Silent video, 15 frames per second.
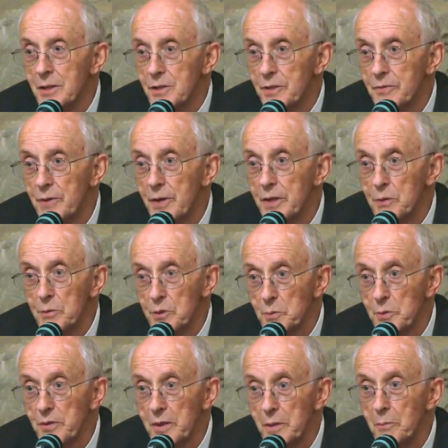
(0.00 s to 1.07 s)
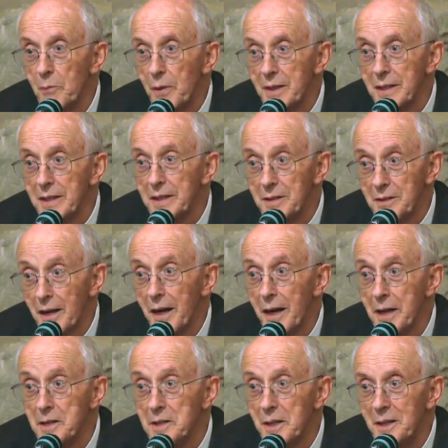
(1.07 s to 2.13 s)
Sofroni was with him when he
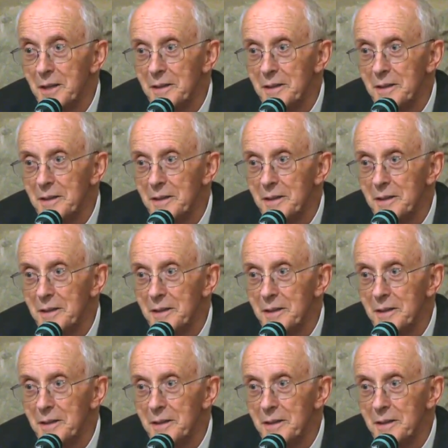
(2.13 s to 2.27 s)
died